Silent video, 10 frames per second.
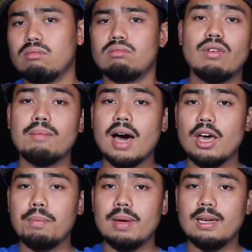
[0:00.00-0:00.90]
From my
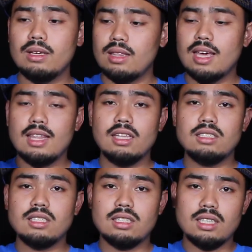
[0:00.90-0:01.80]
opinion,
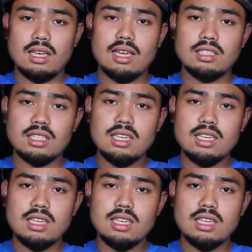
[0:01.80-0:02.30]
it's